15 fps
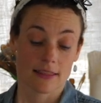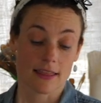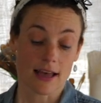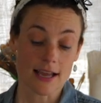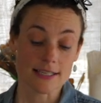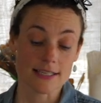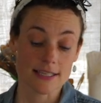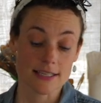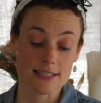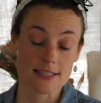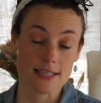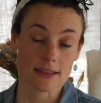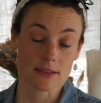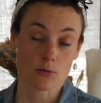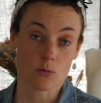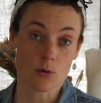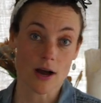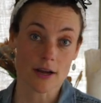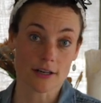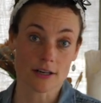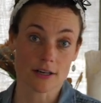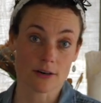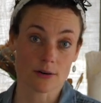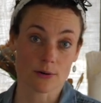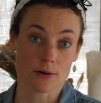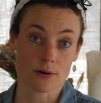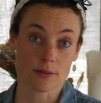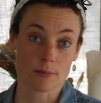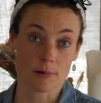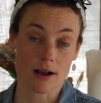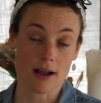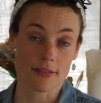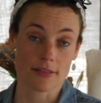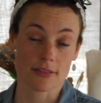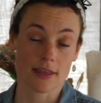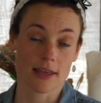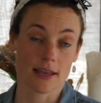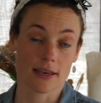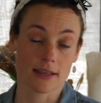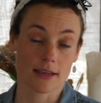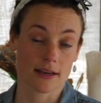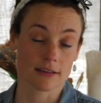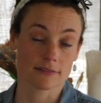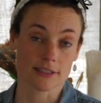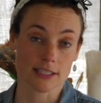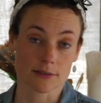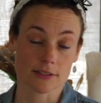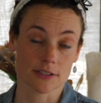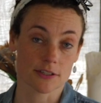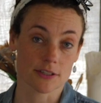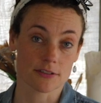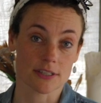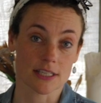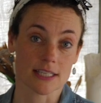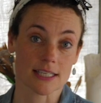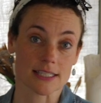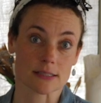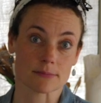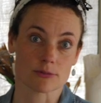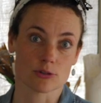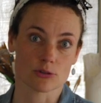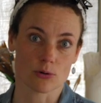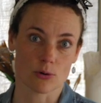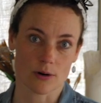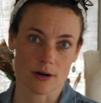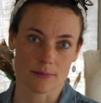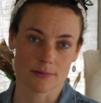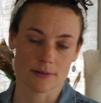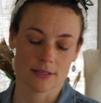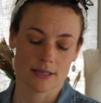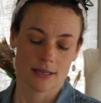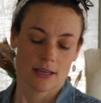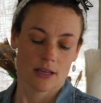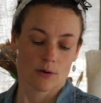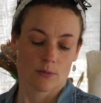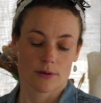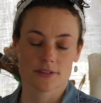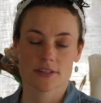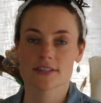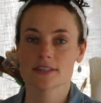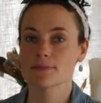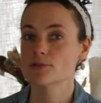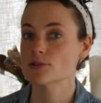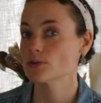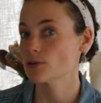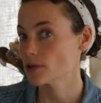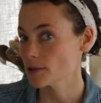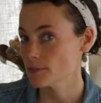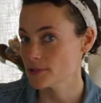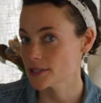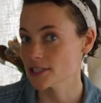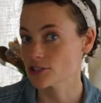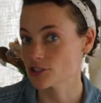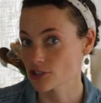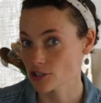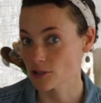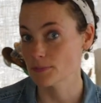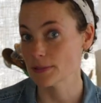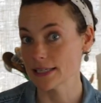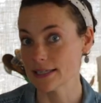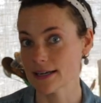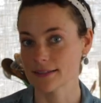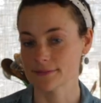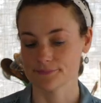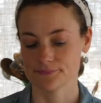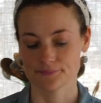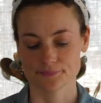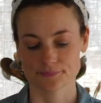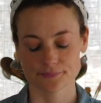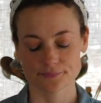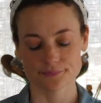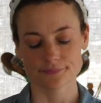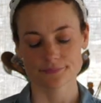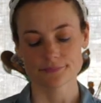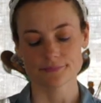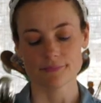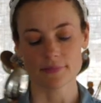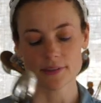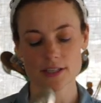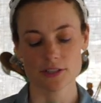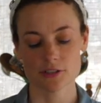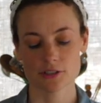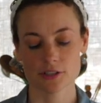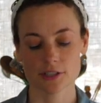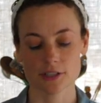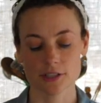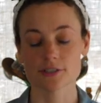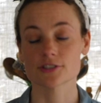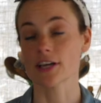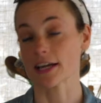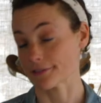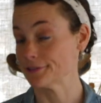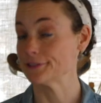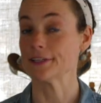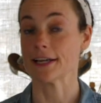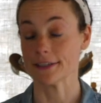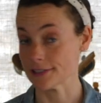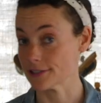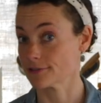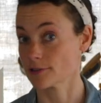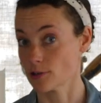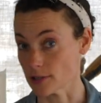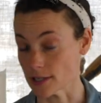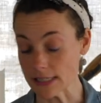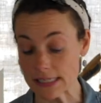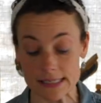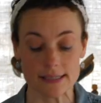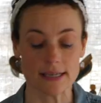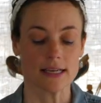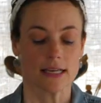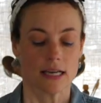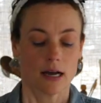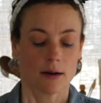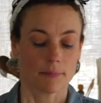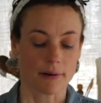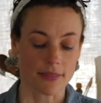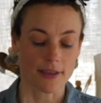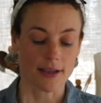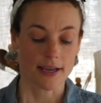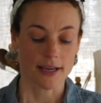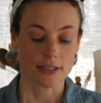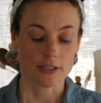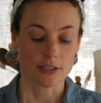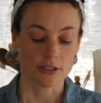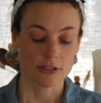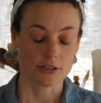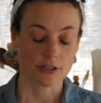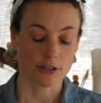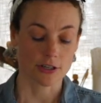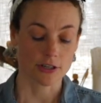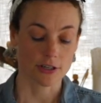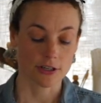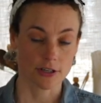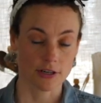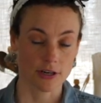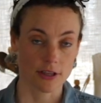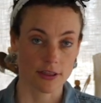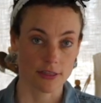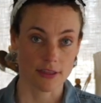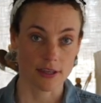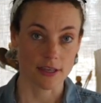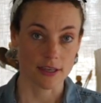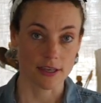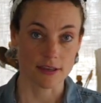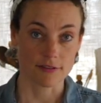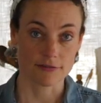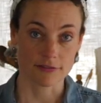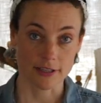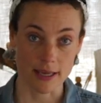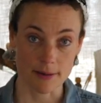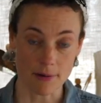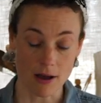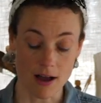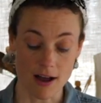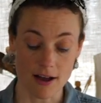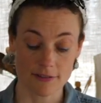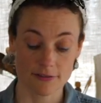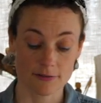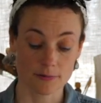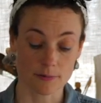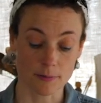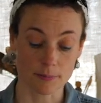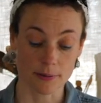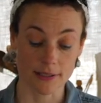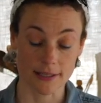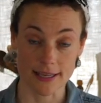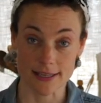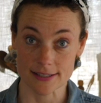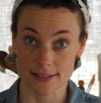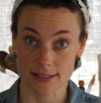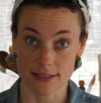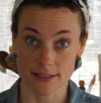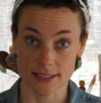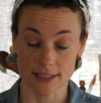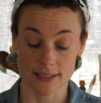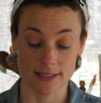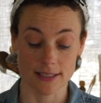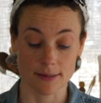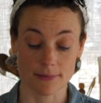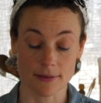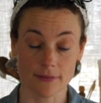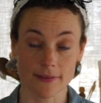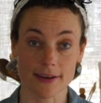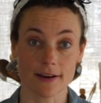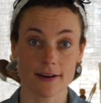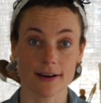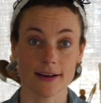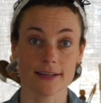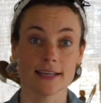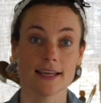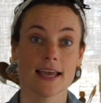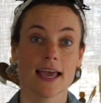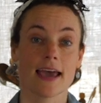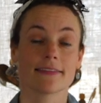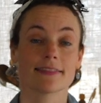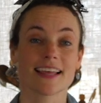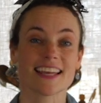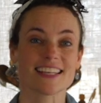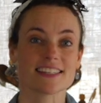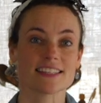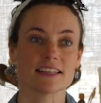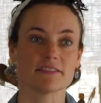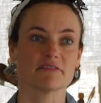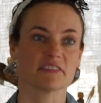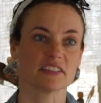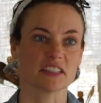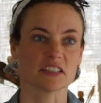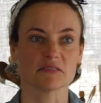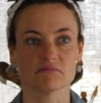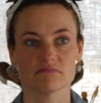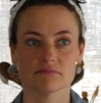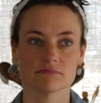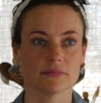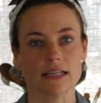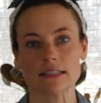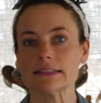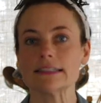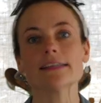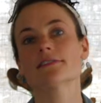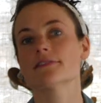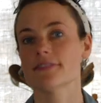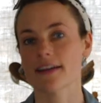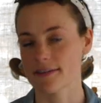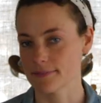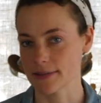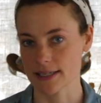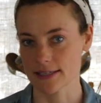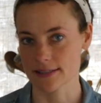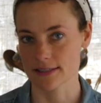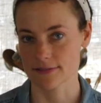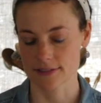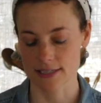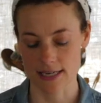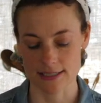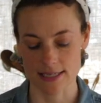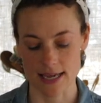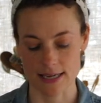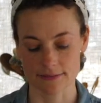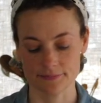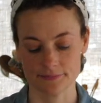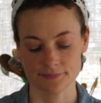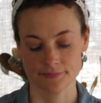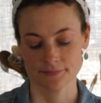The idea is that the water or the broth, any kind of liquid you're using, is absorbed. Once it's absorbed, it should be done. Check for doneness, of course, but then turn the flame off, replace the lid, keep the lid on, and let it sit for at least 5 minutes, if not 10.